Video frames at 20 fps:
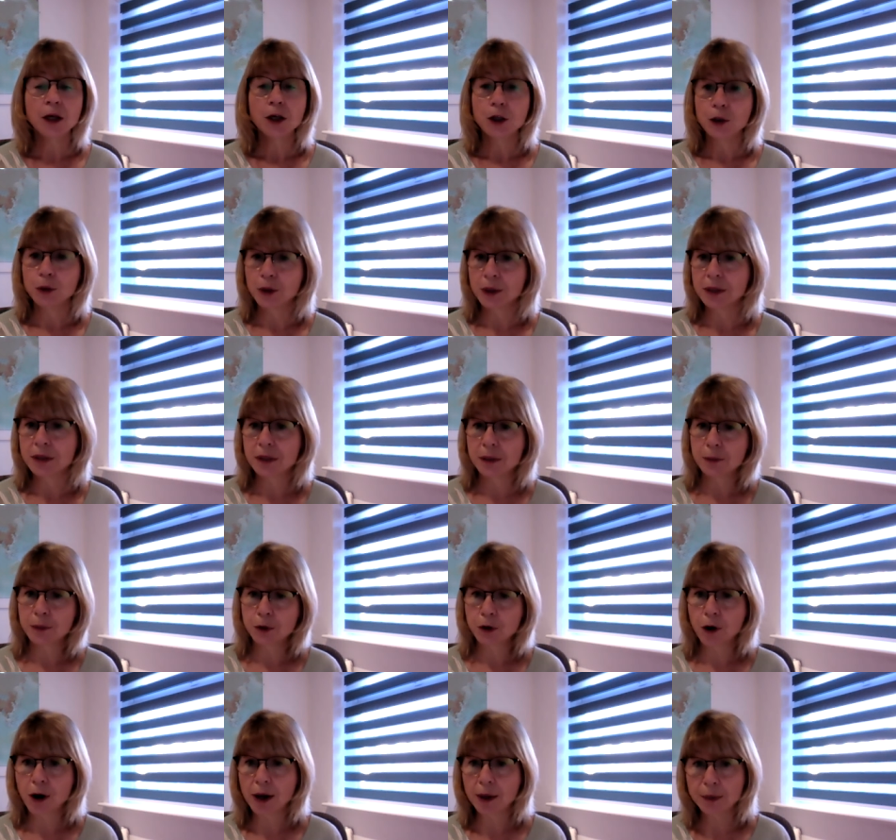You can
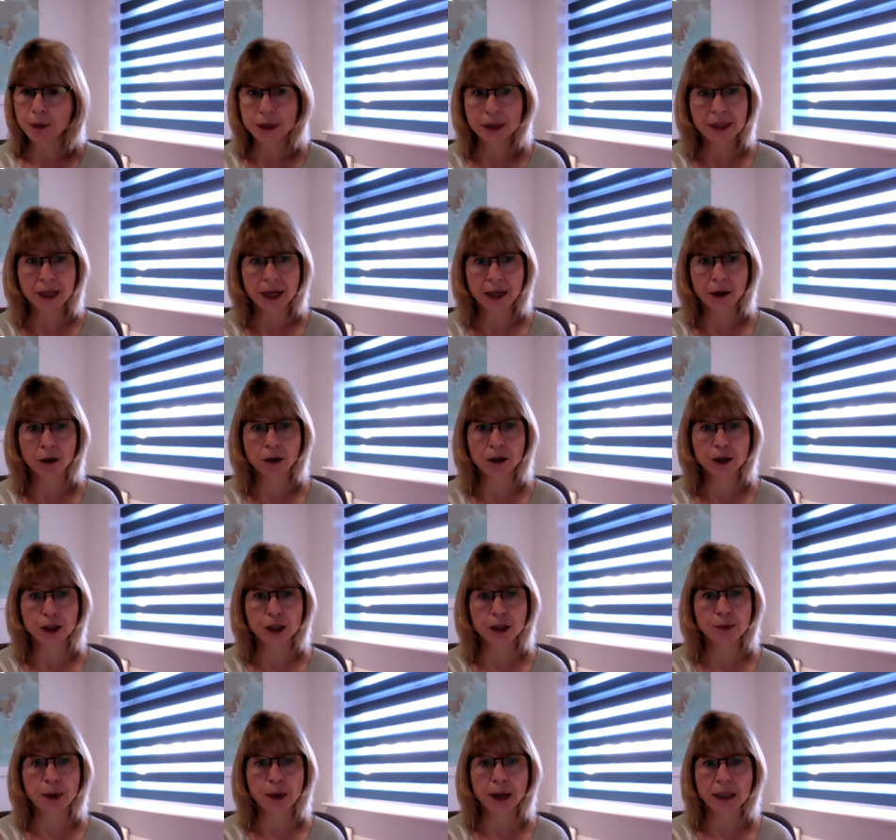subscribe to
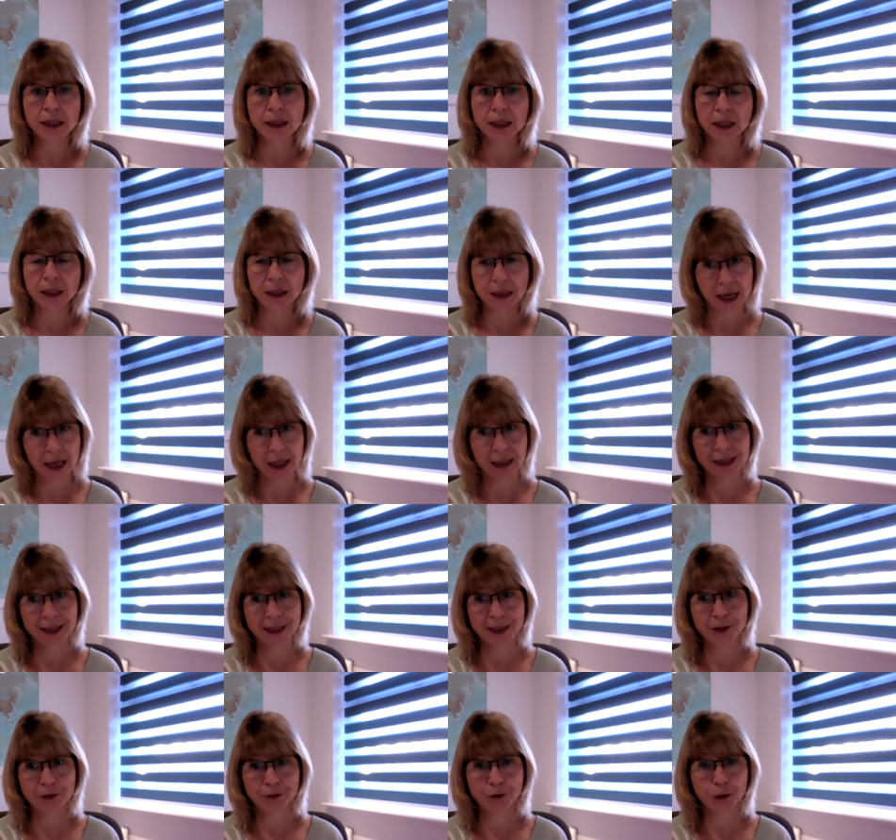Psychologies magazine to
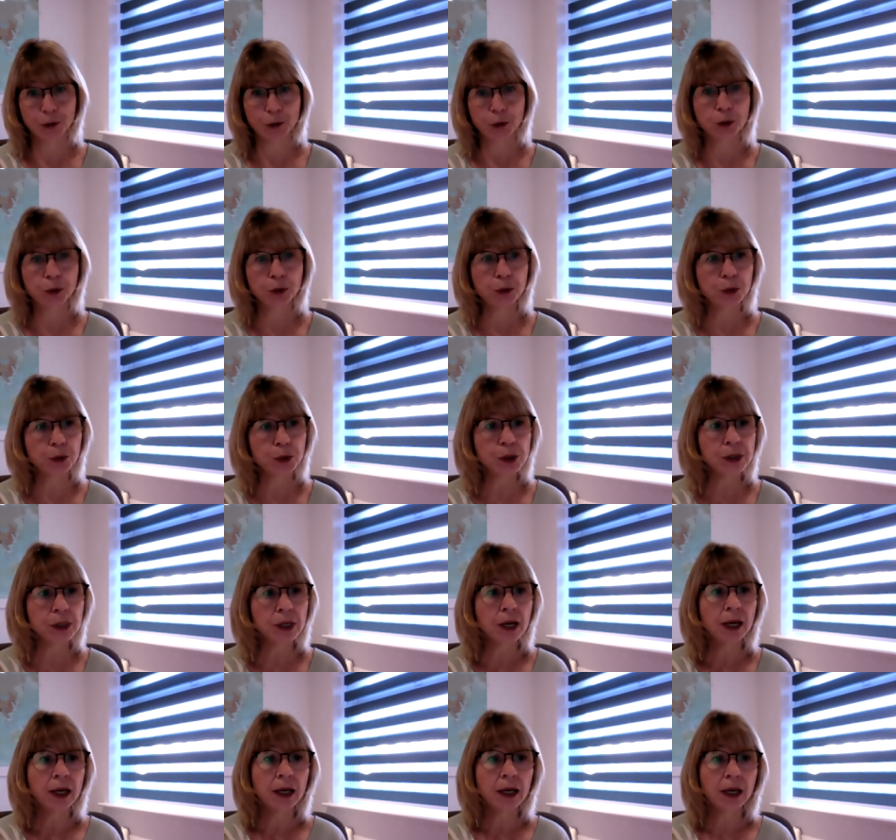access the full course,
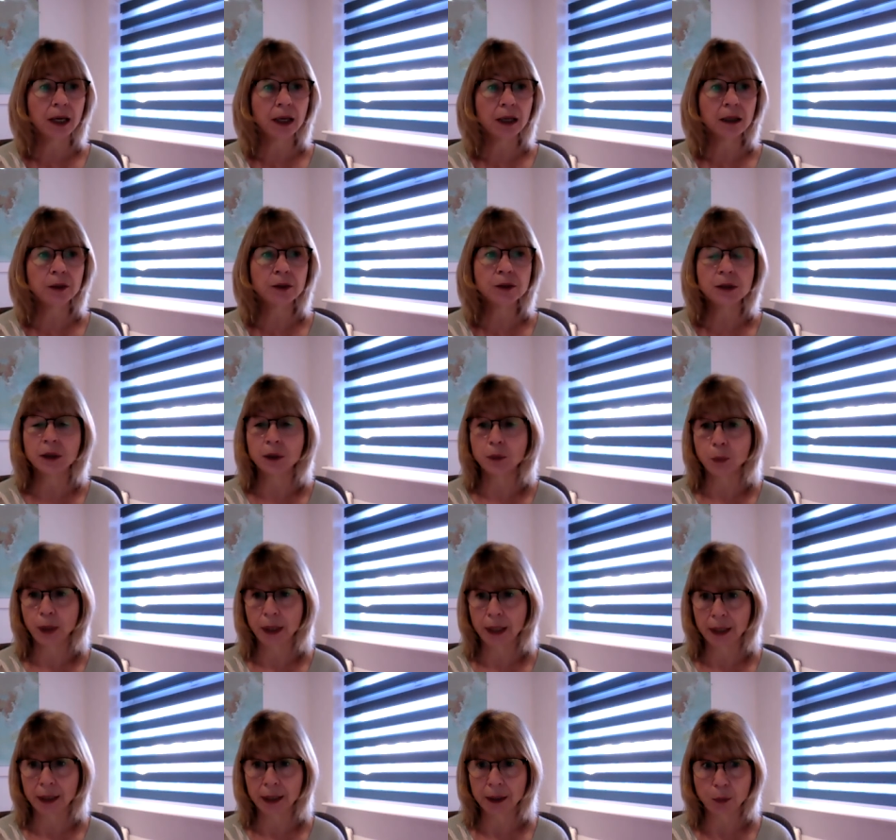including the
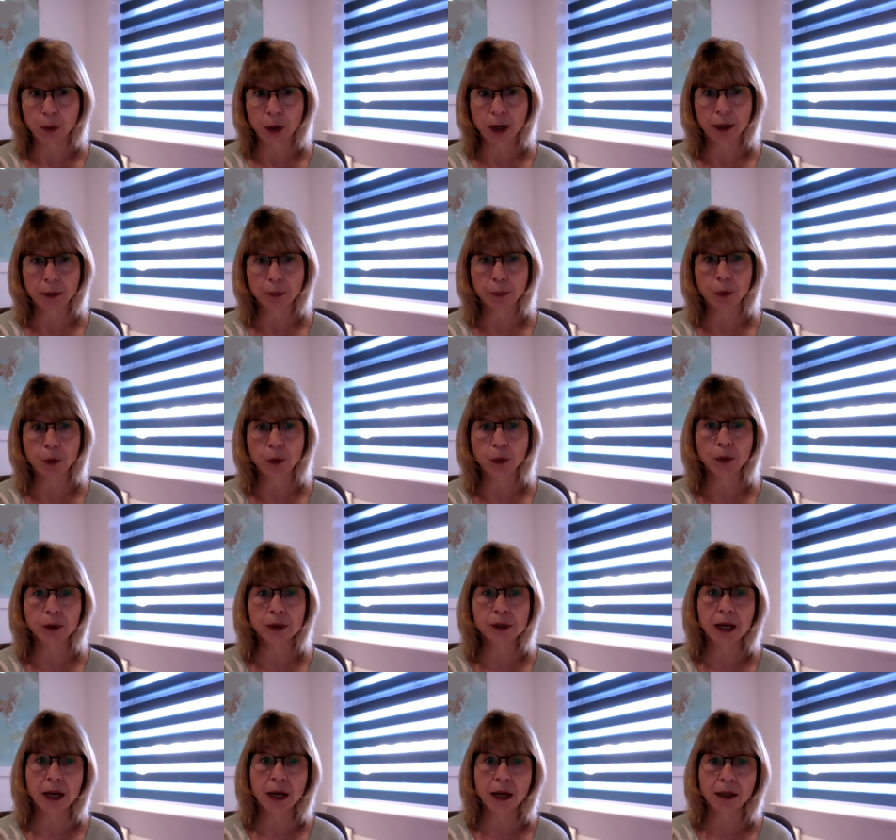weekly
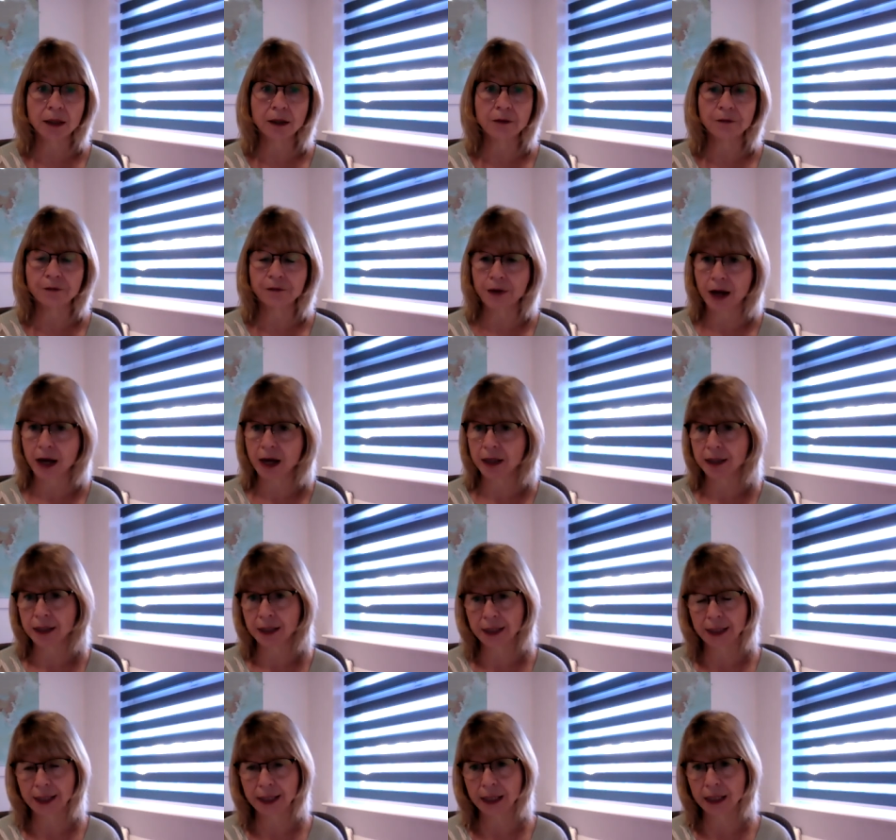workbooks, either via the
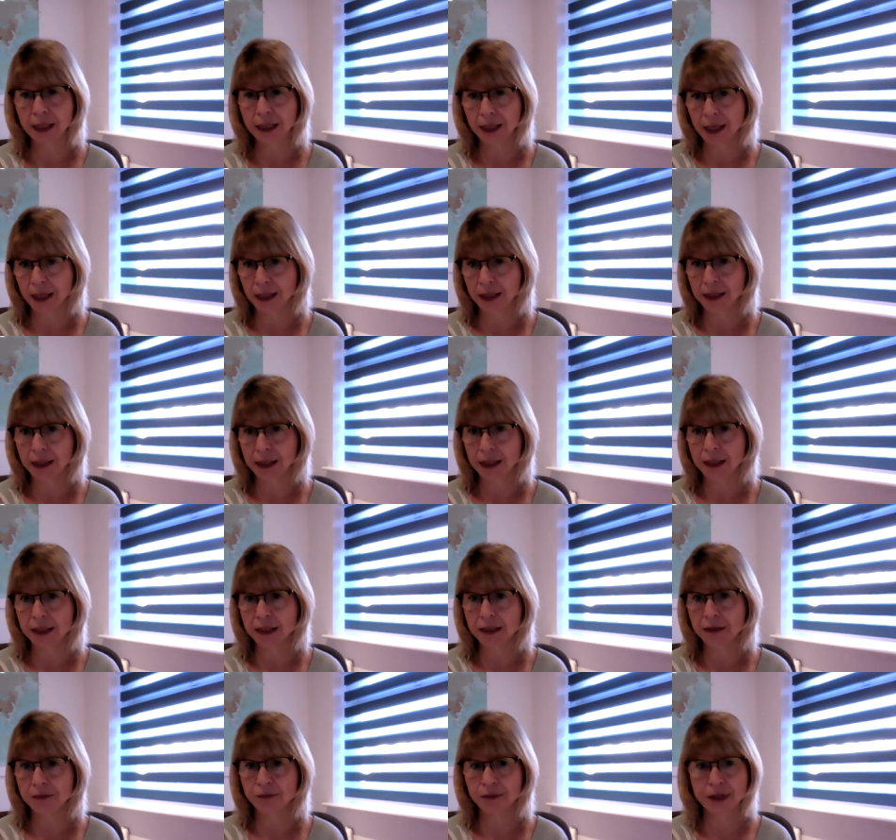link in
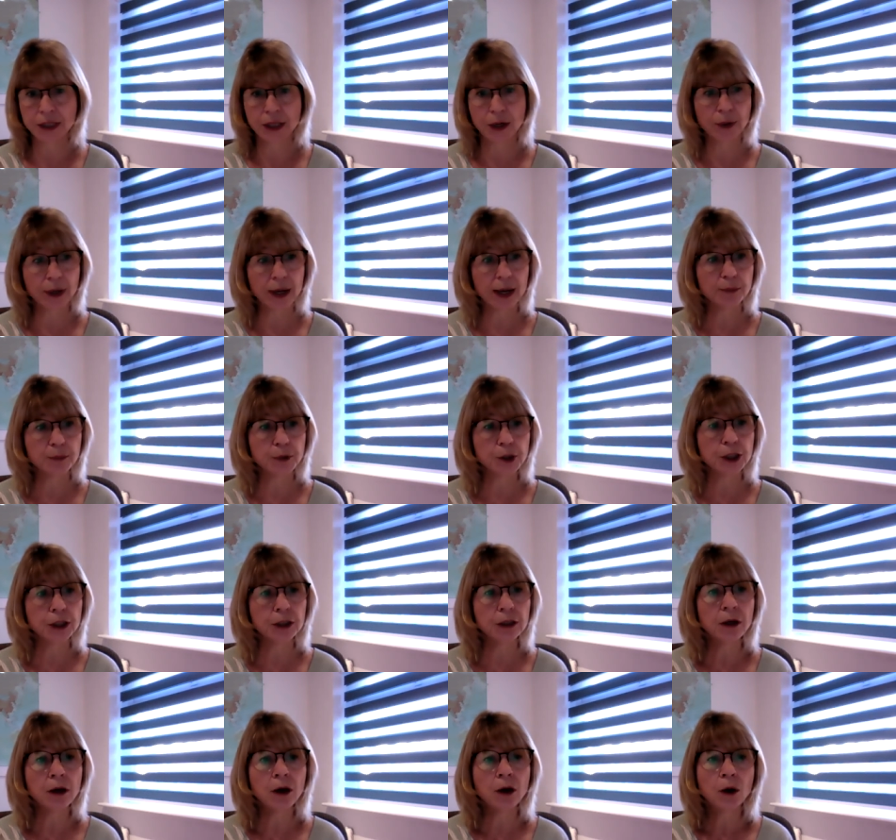this video
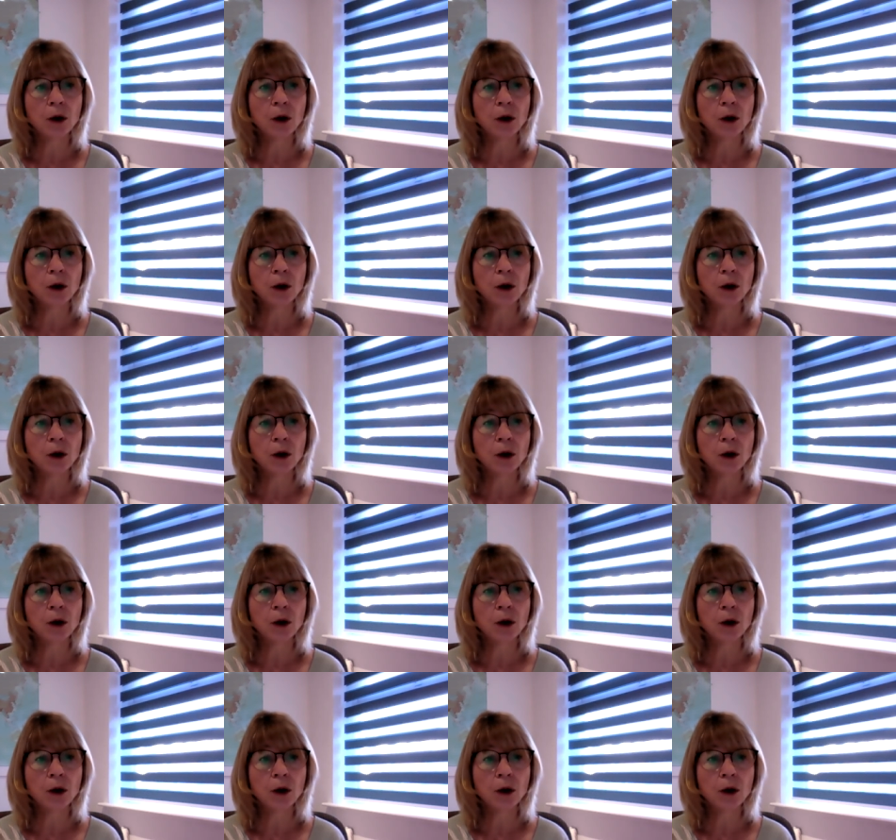caption,